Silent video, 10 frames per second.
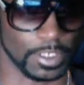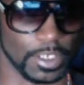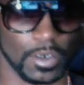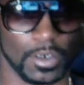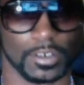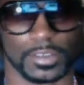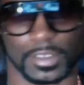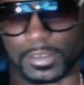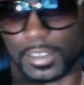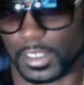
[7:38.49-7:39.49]
their cars
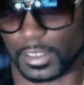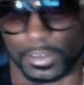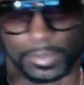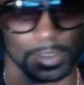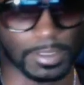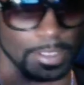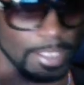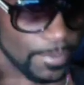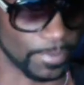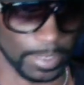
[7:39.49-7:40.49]
and you know things like that.